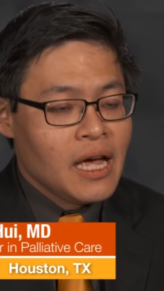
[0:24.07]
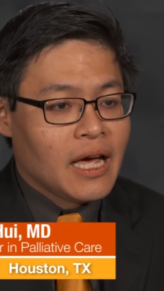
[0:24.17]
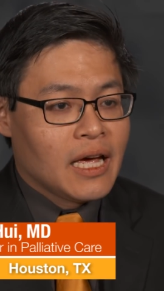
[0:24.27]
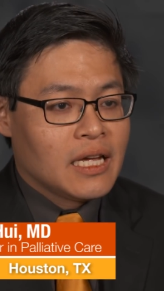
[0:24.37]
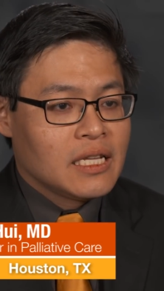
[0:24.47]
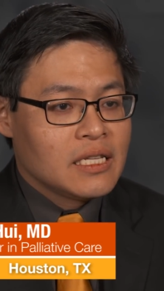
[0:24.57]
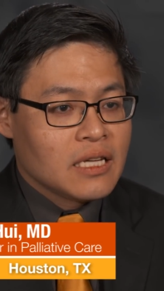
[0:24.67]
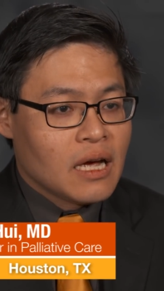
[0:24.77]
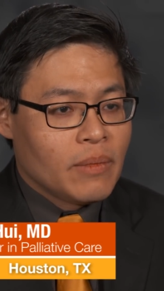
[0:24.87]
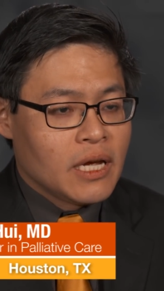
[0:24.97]

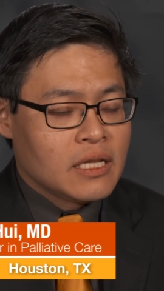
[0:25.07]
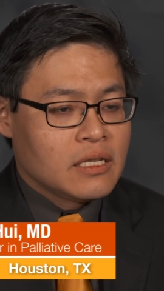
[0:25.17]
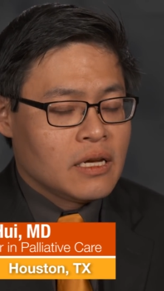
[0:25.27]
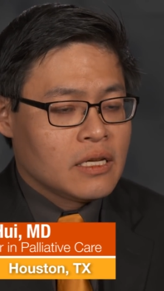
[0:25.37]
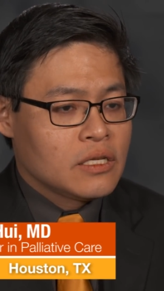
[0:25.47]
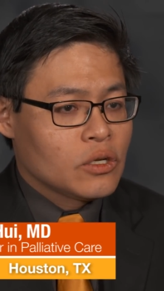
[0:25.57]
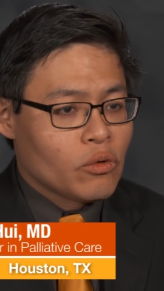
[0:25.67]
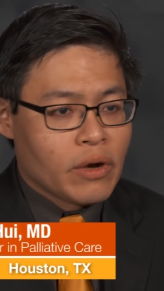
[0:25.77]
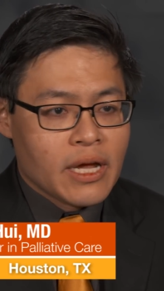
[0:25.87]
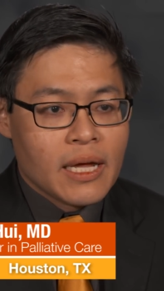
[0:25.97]
and it has
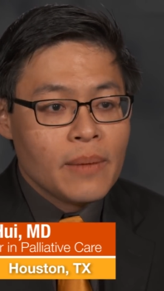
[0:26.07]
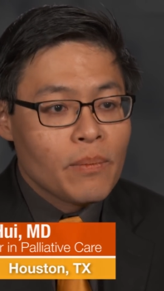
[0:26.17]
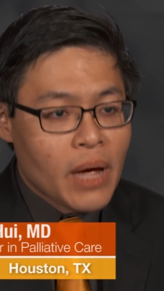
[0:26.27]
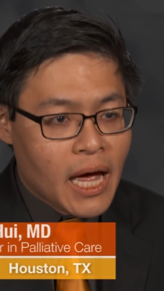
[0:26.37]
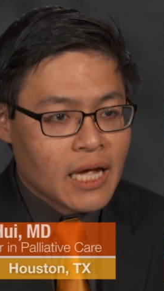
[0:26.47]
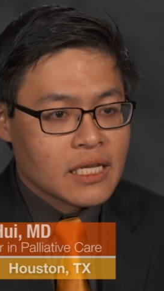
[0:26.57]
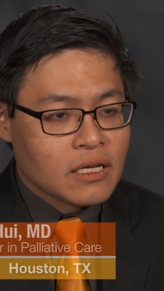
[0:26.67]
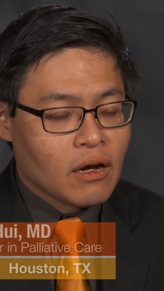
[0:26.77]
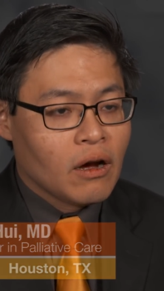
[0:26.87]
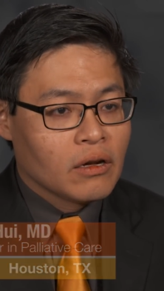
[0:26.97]
great
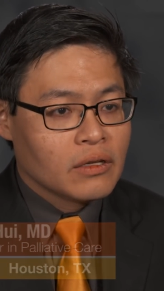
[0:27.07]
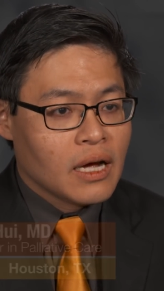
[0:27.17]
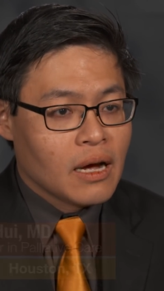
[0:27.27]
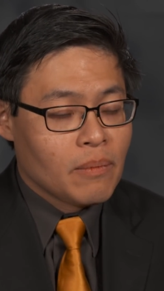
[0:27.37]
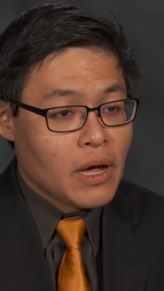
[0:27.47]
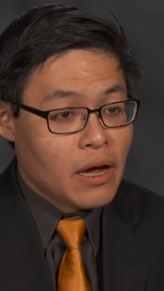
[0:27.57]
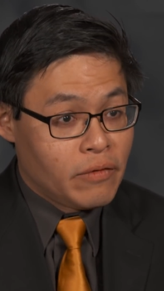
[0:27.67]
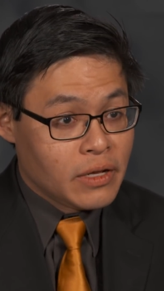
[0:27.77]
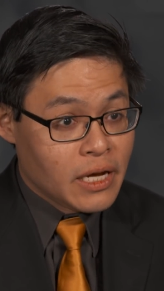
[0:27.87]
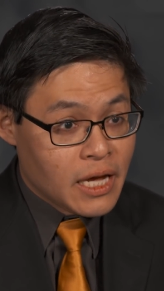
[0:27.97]
impact on
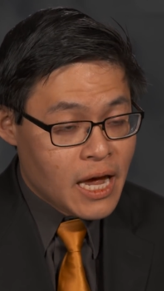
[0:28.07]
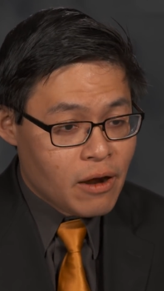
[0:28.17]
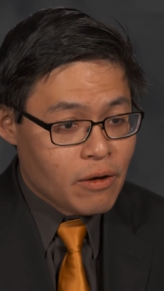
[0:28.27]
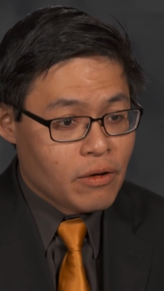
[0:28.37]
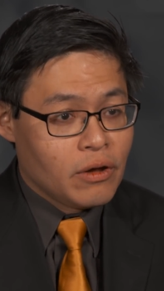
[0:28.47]
everyday care.